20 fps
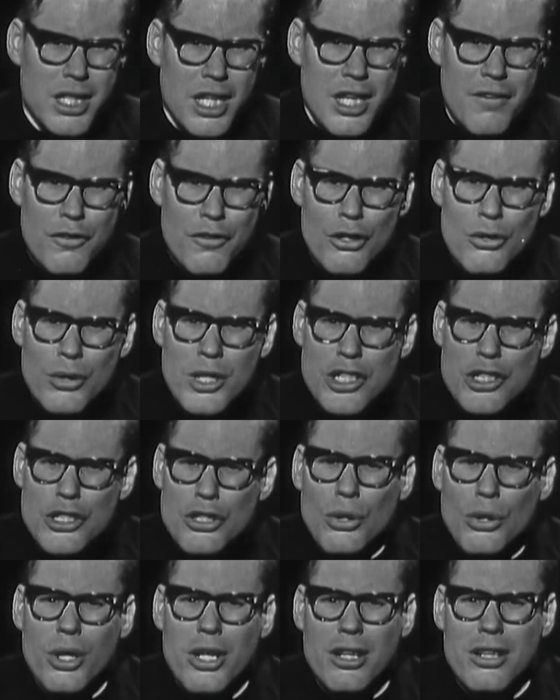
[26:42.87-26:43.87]
if you, in
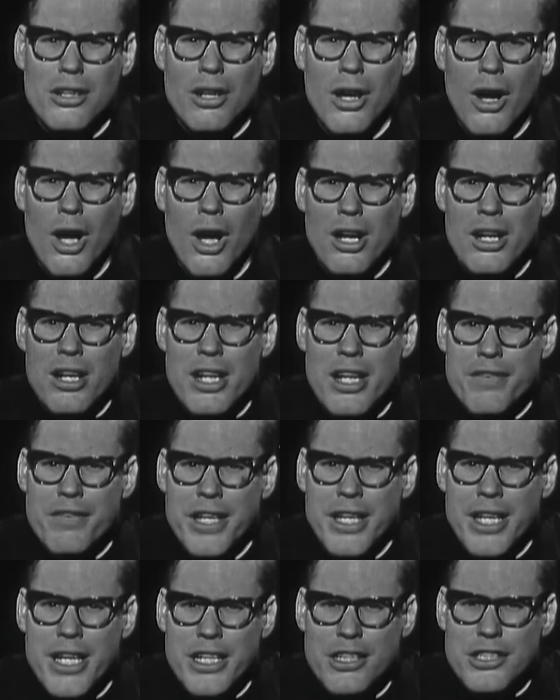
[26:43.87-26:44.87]
short, are
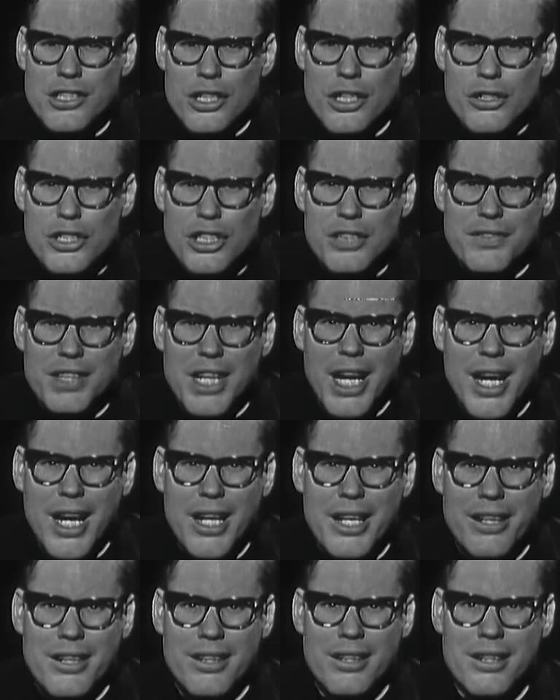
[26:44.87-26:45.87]
living in search of
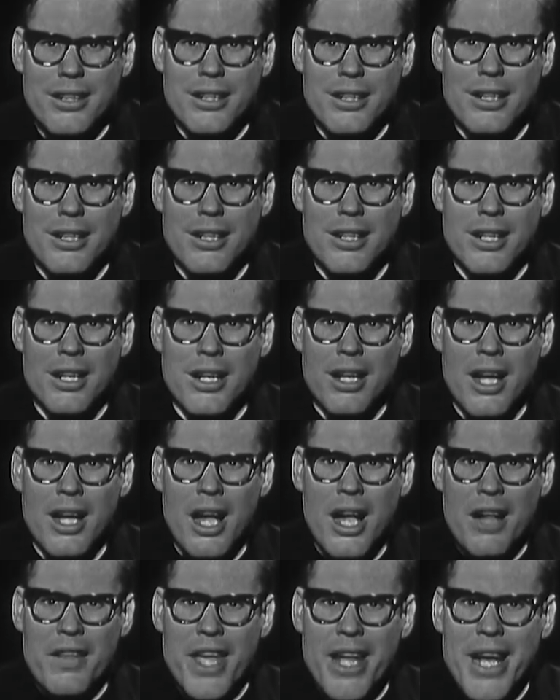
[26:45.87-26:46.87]
God,
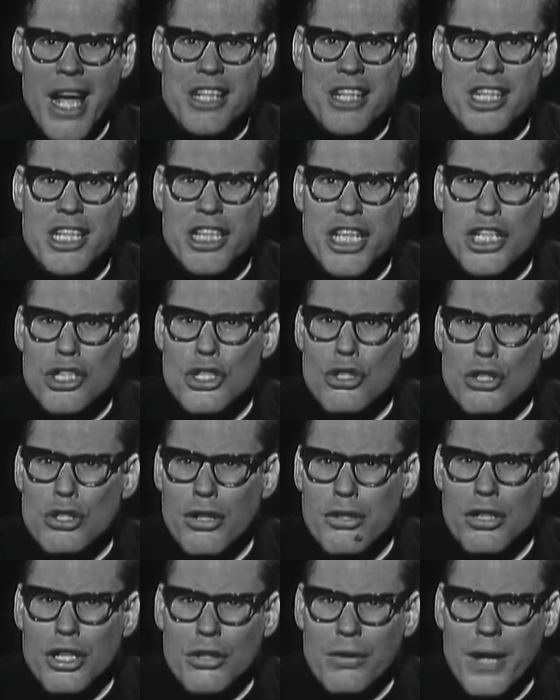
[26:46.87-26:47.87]
then I suggest you
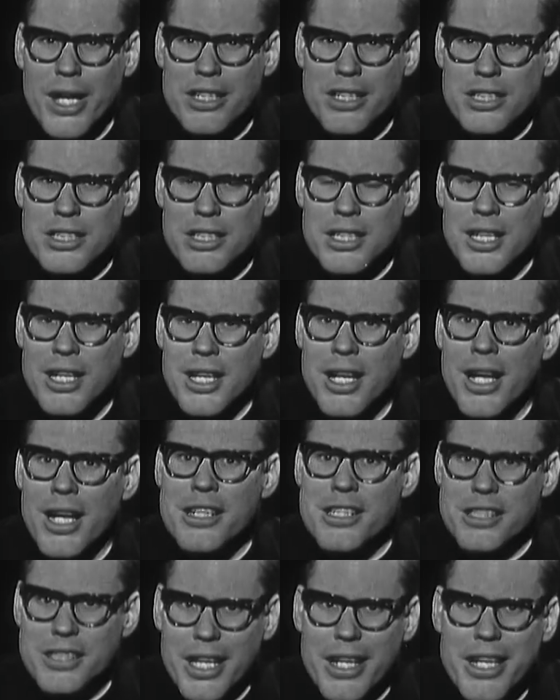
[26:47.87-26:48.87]
turn to Christ and
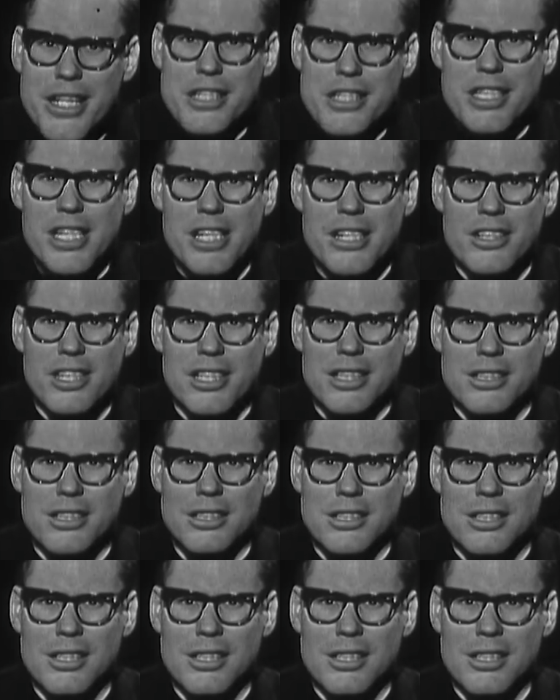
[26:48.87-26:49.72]
study his teachings.